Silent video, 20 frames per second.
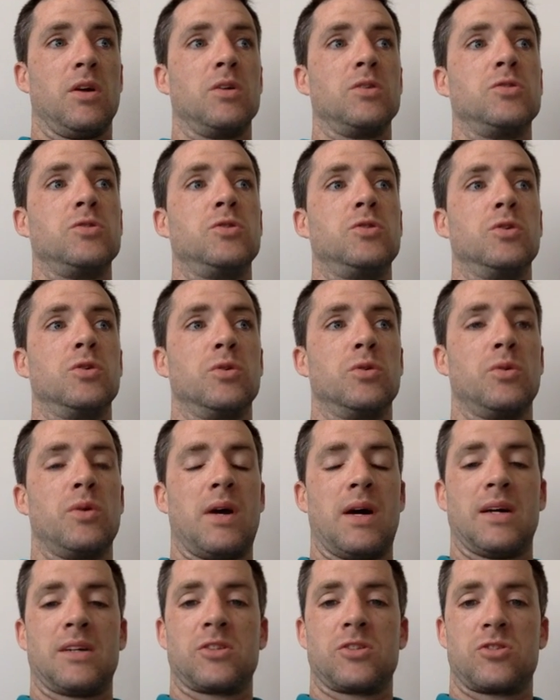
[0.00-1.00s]
do
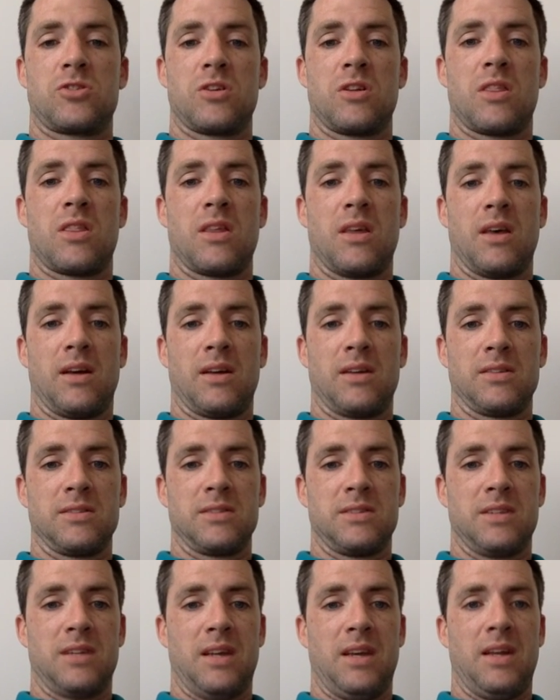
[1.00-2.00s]
extra
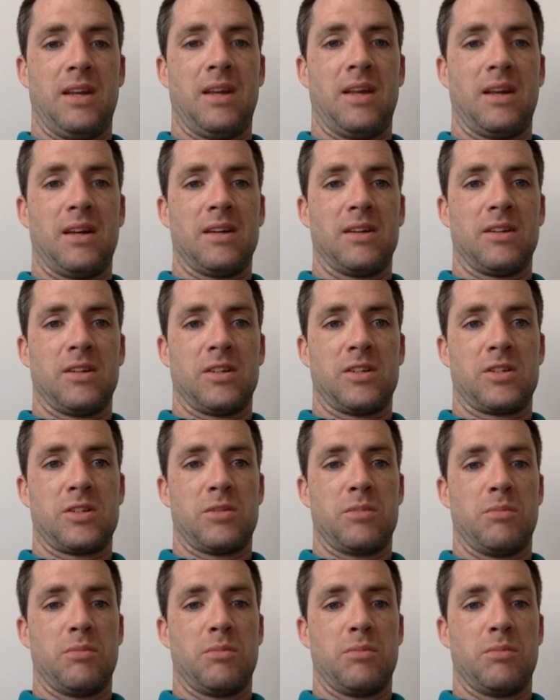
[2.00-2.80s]
things in English,